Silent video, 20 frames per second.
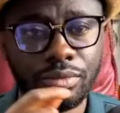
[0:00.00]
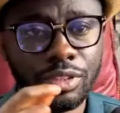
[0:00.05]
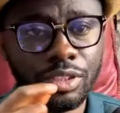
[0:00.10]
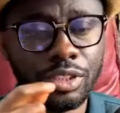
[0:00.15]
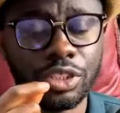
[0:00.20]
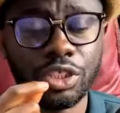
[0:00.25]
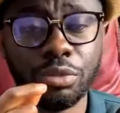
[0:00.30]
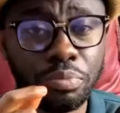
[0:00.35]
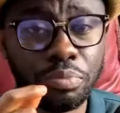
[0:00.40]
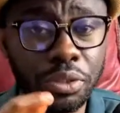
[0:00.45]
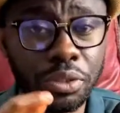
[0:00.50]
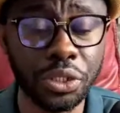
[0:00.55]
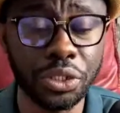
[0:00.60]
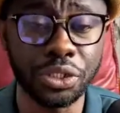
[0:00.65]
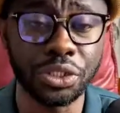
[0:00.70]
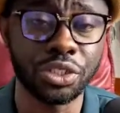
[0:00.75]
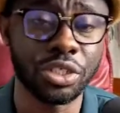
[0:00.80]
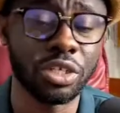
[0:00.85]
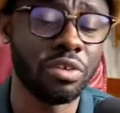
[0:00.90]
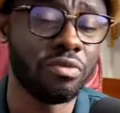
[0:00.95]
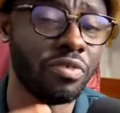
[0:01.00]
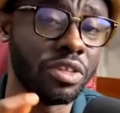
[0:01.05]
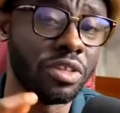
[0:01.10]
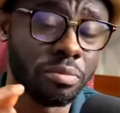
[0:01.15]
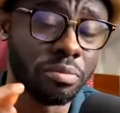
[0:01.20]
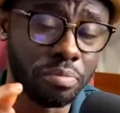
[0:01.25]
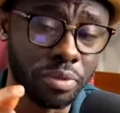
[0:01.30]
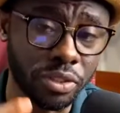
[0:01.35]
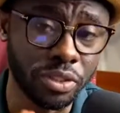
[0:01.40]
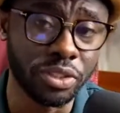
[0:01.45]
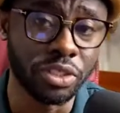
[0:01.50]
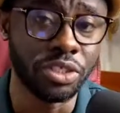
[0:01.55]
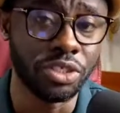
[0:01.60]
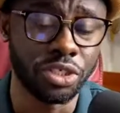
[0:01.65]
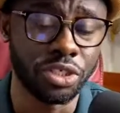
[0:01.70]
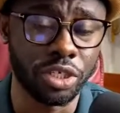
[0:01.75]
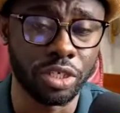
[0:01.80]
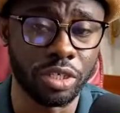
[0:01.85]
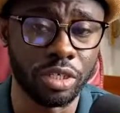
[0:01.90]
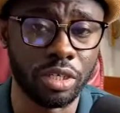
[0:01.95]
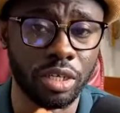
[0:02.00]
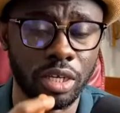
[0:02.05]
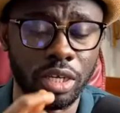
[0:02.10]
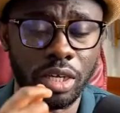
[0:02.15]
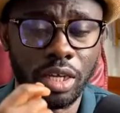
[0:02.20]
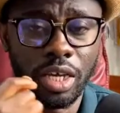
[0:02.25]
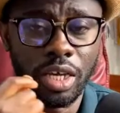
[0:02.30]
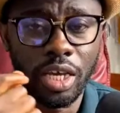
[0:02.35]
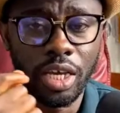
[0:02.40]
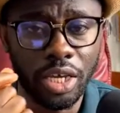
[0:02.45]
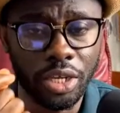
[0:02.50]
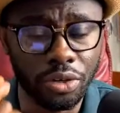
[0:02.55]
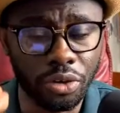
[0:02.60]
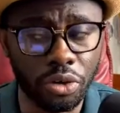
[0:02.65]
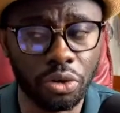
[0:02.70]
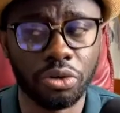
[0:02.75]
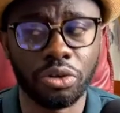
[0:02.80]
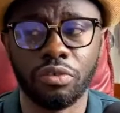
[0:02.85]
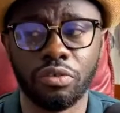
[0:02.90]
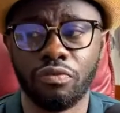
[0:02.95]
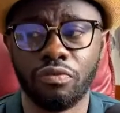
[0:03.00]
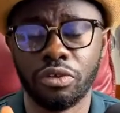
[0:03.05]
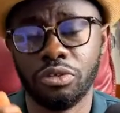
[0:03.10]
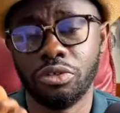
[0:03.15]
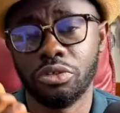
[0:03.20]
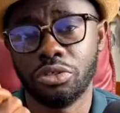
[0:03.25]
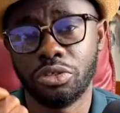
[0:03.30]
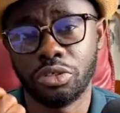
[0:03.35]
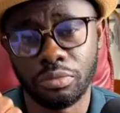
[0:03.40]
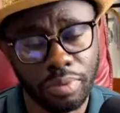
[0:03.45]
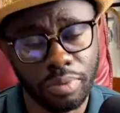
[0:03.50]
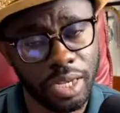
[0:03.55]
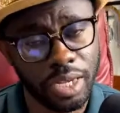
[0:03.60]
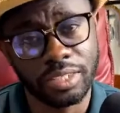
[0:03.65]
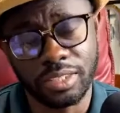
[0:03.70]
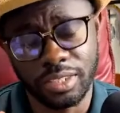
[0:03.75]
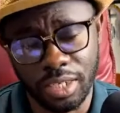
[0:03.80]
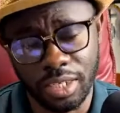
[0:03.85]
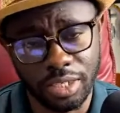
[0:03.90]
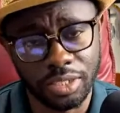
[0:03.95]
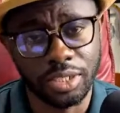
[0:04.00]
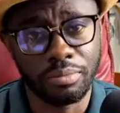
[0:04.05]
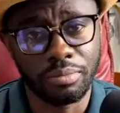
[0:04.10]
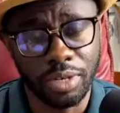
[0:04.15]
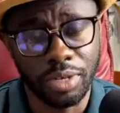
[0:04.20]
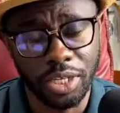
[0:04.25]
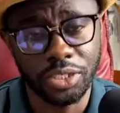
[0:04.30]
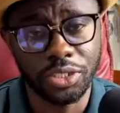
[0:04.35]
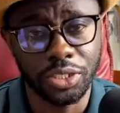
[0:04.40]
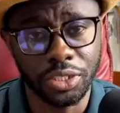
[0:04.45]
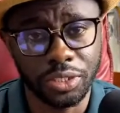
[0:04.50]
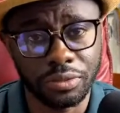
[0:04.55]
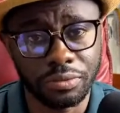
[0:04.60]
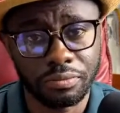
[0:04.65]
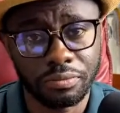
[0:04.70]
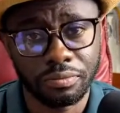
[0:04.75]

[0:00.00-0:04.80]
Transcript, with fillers: you put yourself in the position in order for you to pass the examination.